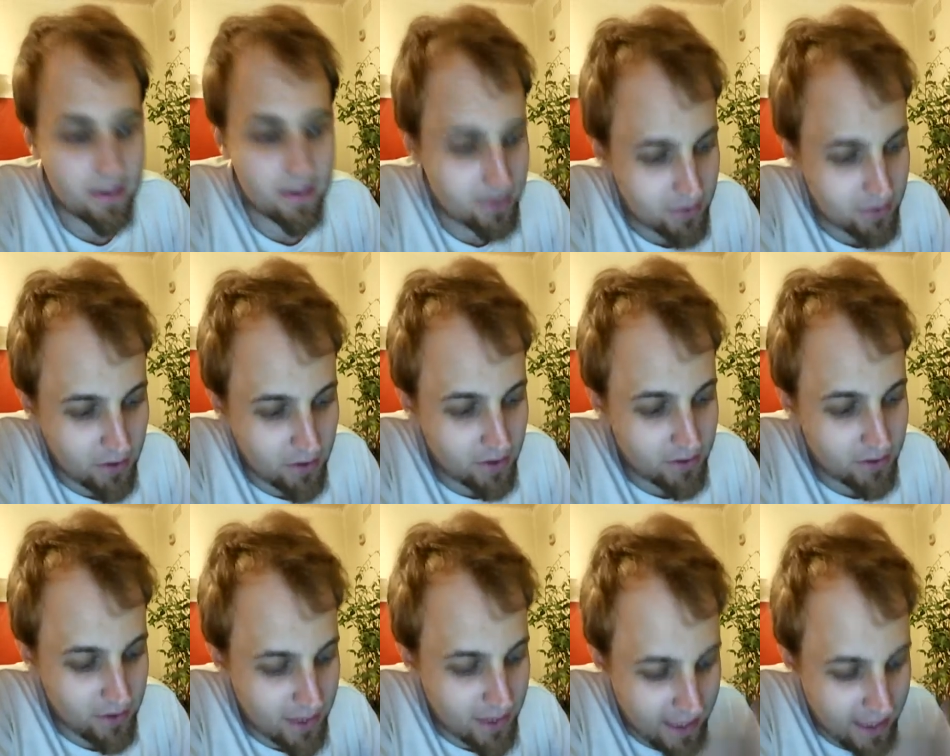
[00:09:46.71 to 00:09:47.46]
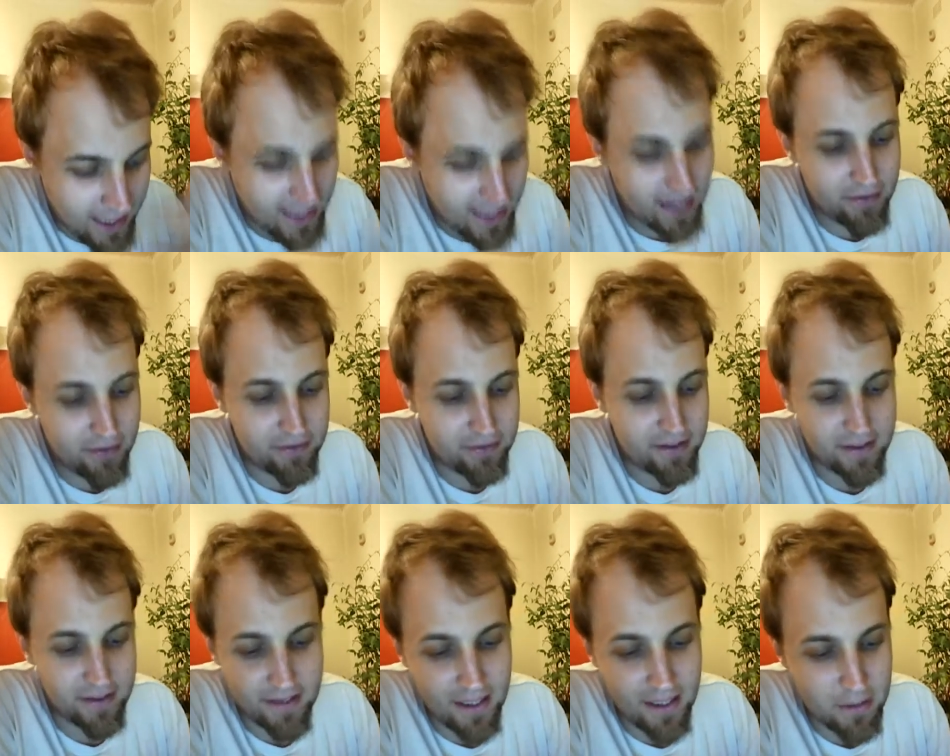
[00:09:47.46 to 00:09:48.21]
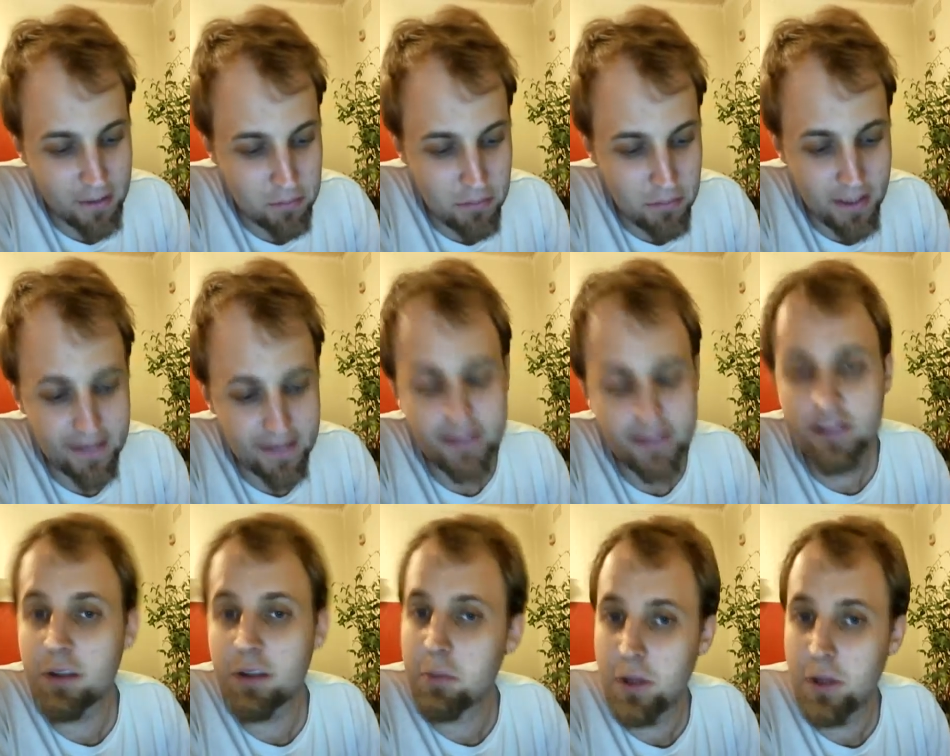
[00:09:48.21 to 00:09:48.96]
You're going to have this kind of
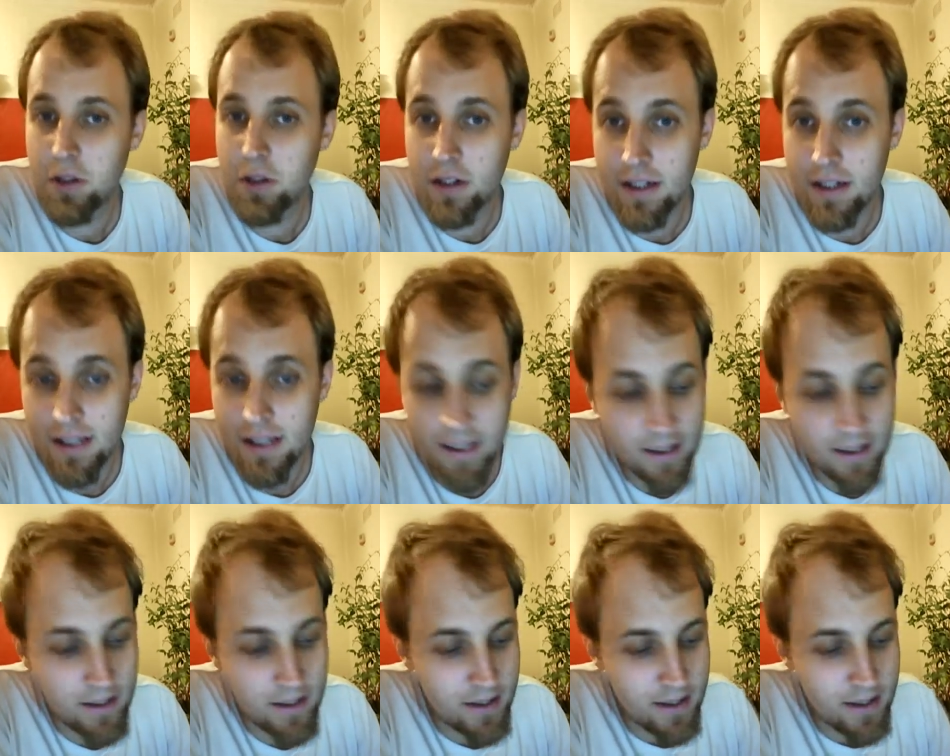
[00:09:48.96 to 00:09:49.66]
mixed community